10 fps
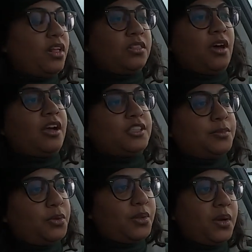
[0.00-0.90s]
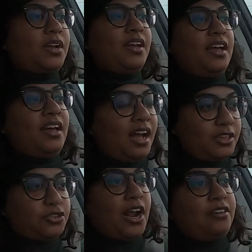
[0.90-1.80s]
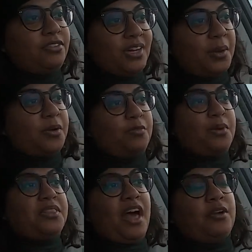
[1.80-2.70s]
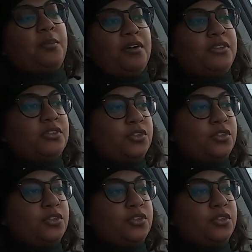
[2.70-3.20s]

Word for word: a lot smoother. Drive feel, I would have put that above the